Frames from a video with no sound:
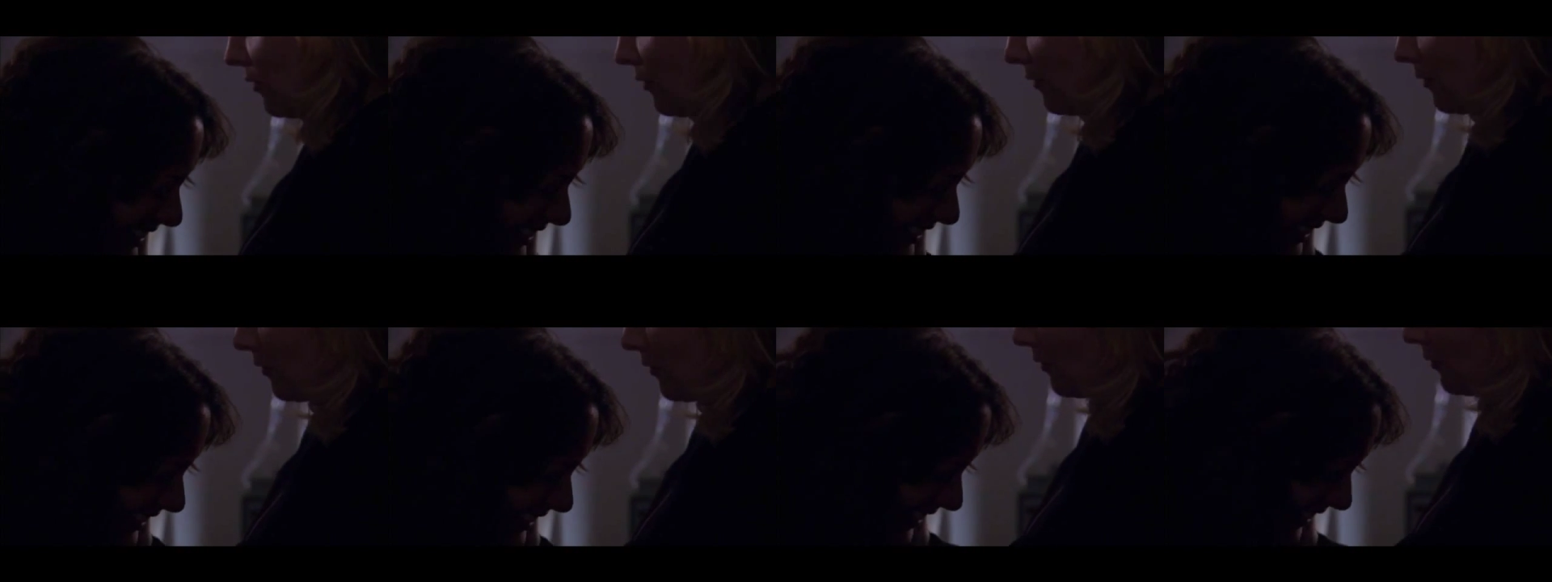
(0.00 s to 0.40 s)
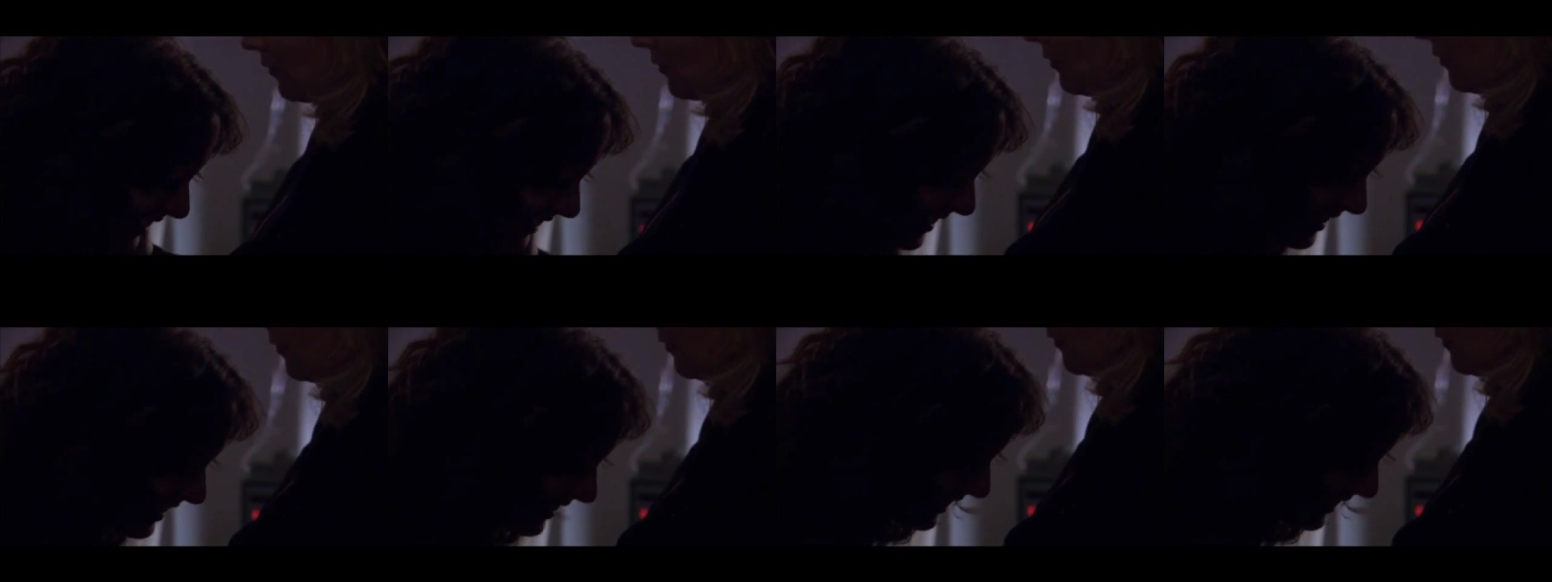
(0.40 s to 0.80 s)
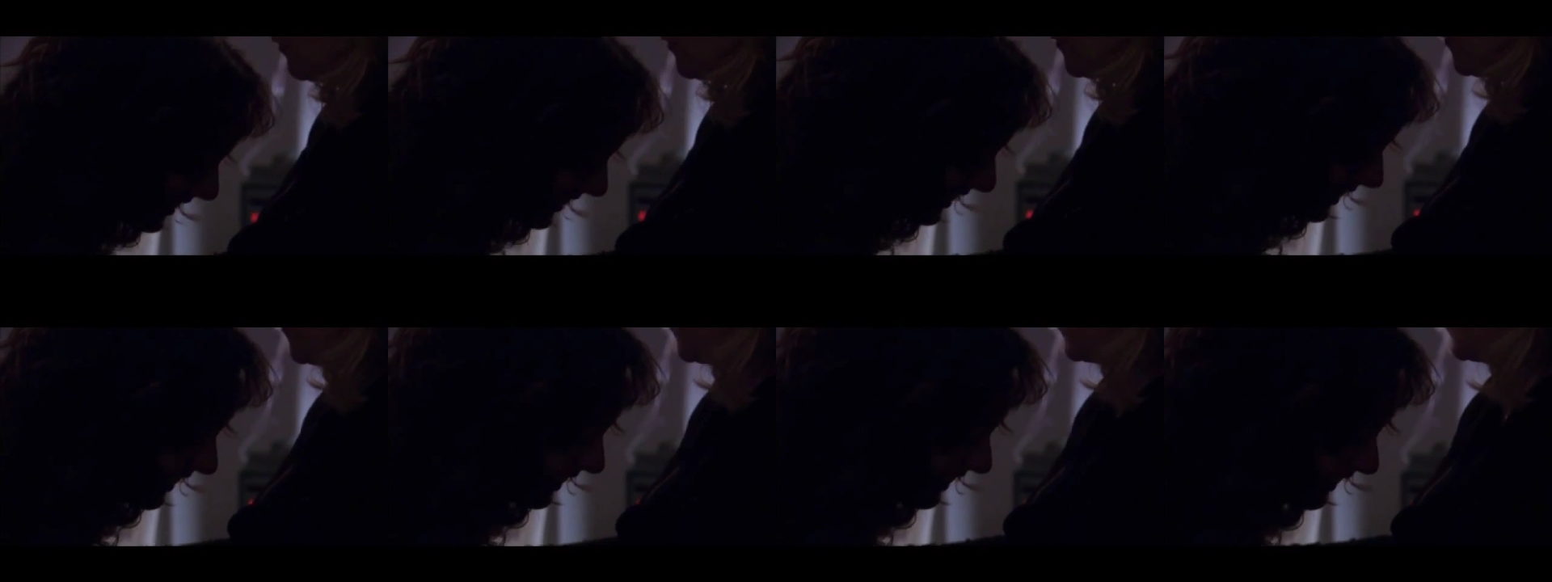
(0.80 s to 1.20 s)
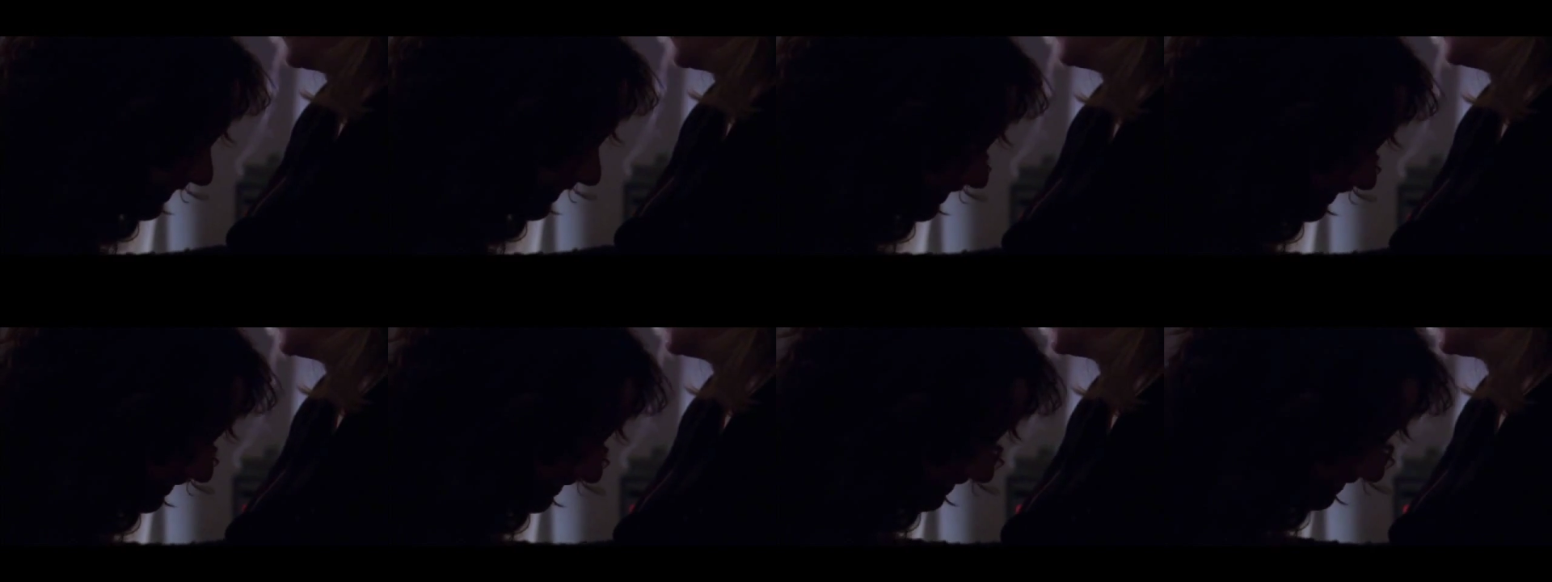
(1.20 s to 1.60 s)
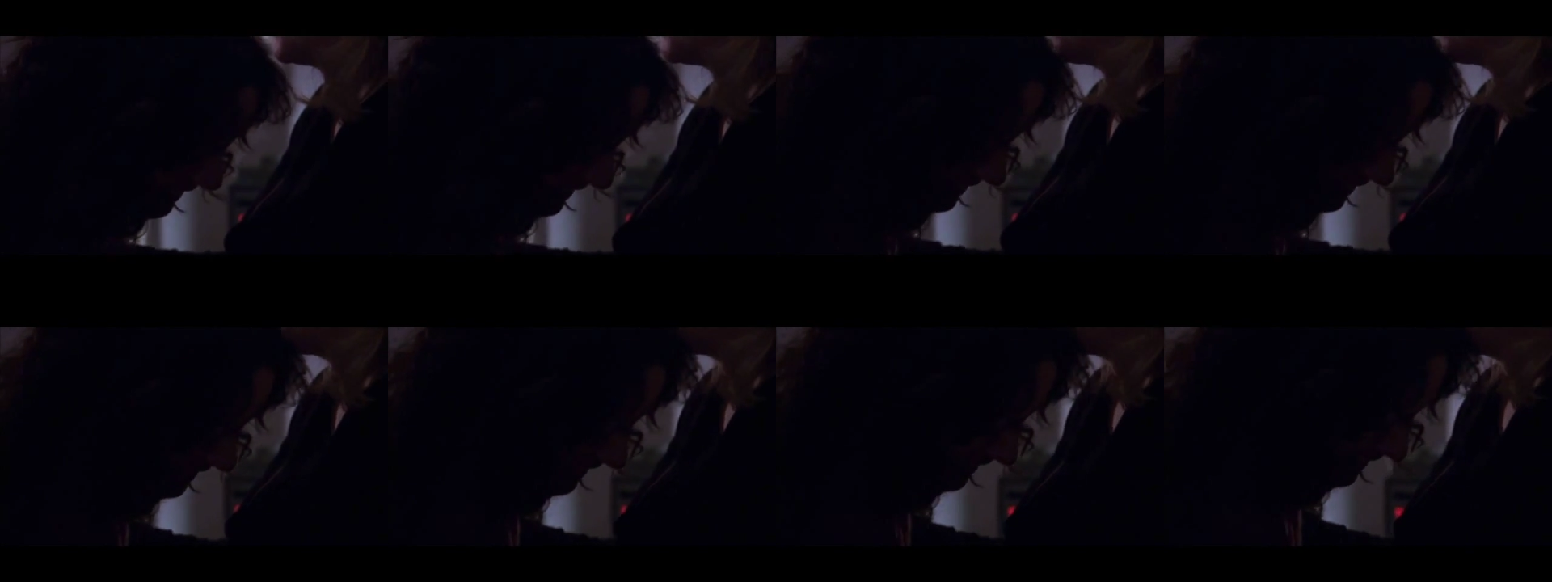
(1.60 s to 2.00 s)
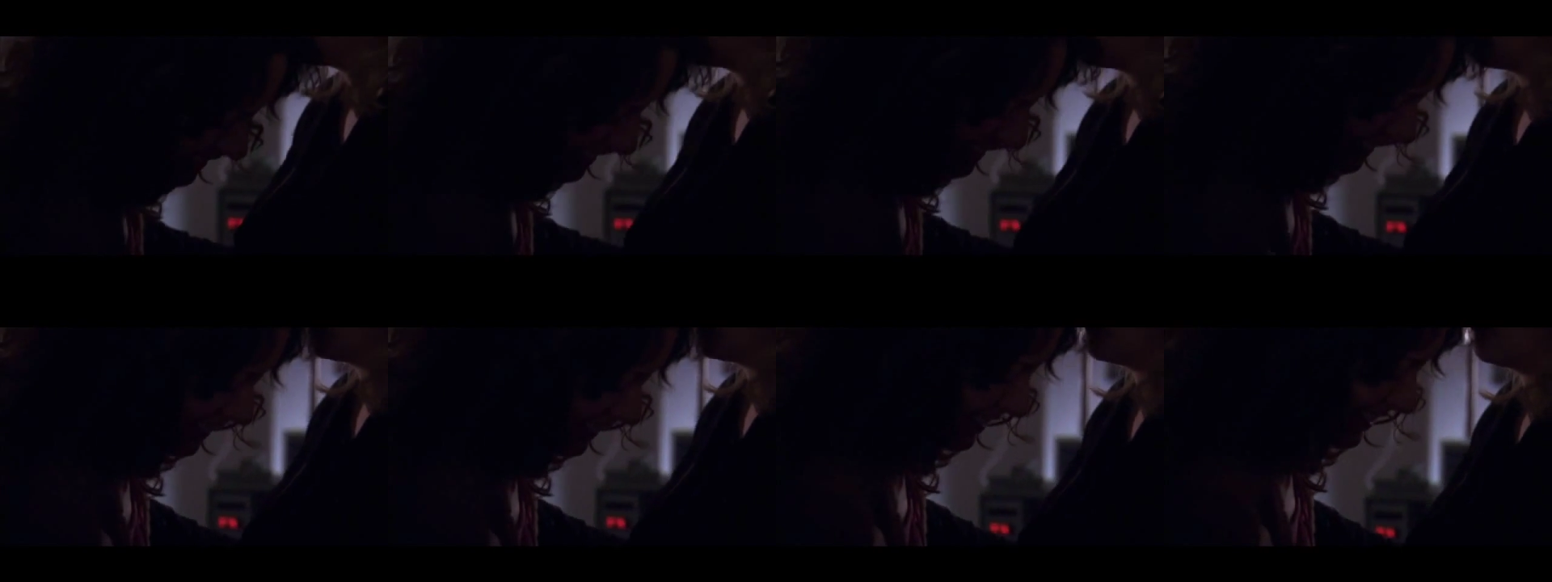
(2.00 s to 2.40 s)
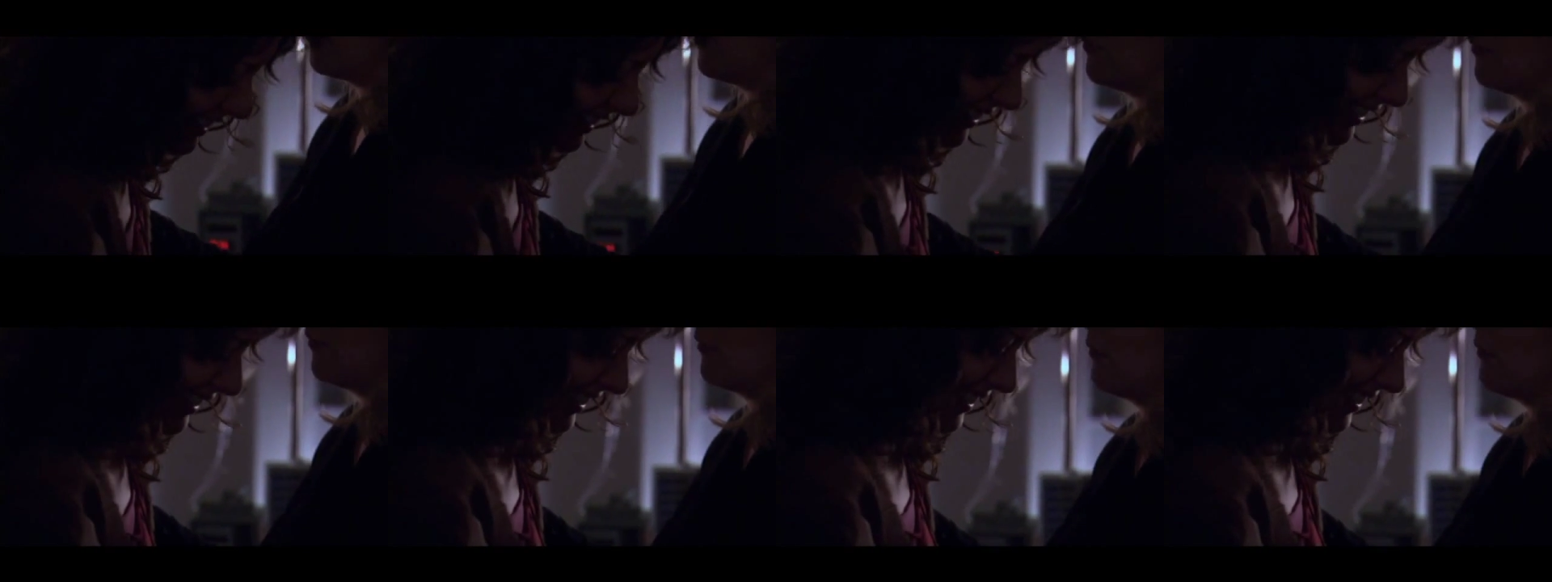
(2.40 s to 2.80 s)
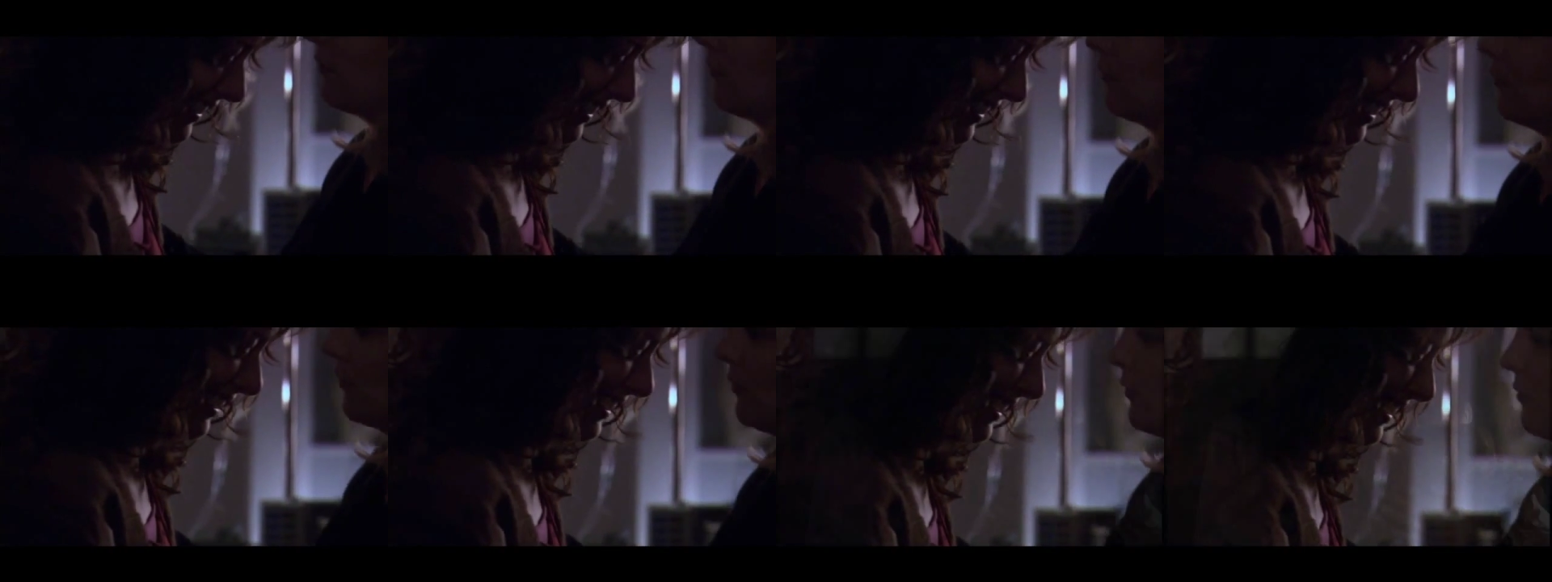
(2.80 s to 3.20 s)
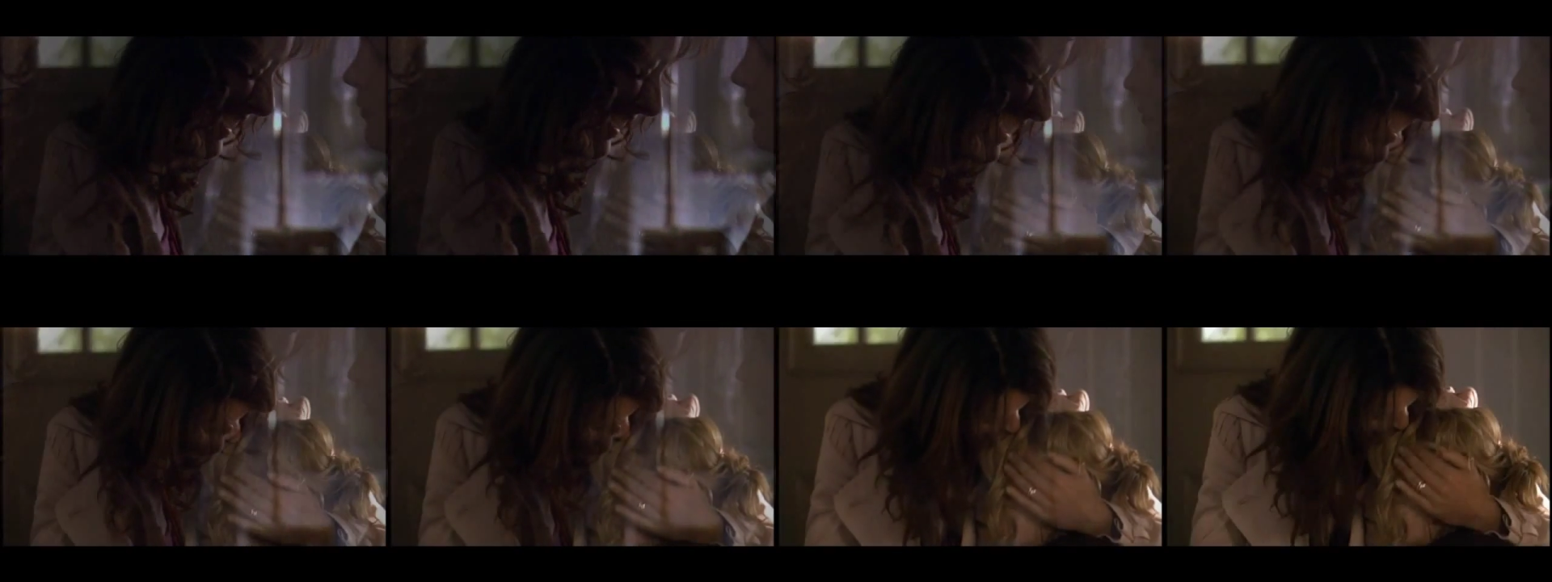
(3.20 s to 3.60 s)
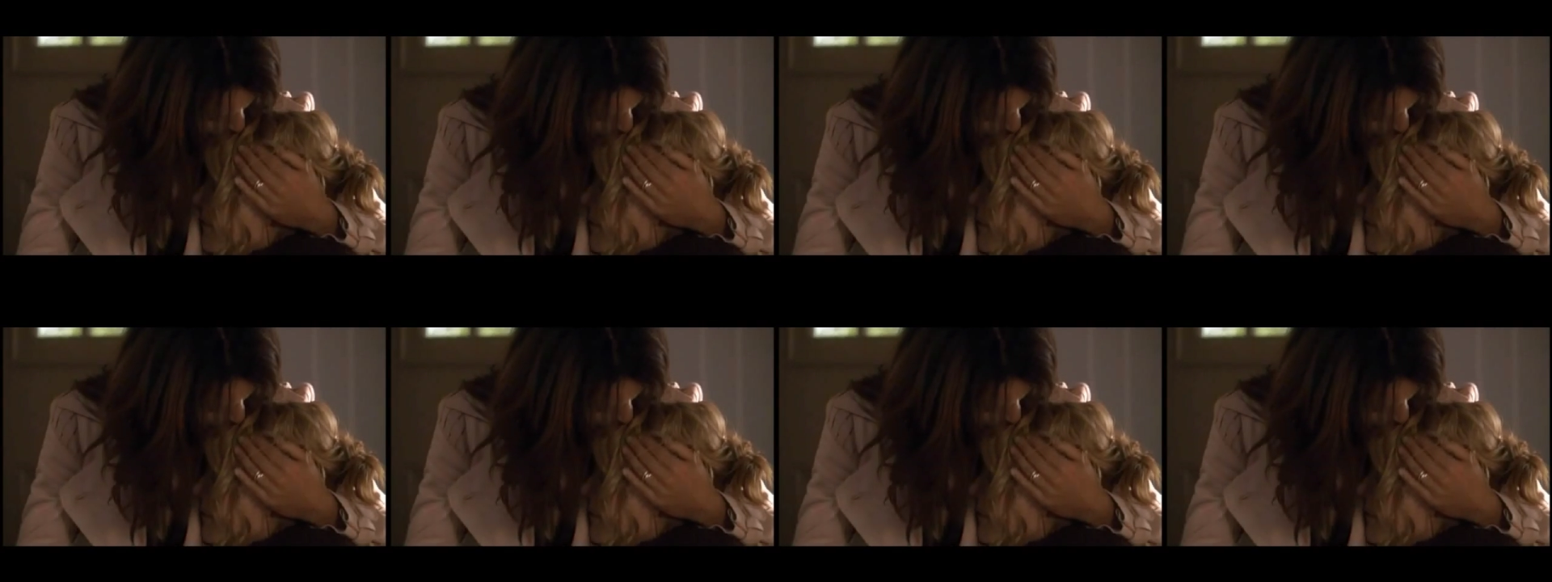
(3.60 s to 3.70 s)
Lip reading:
(no speaker visible)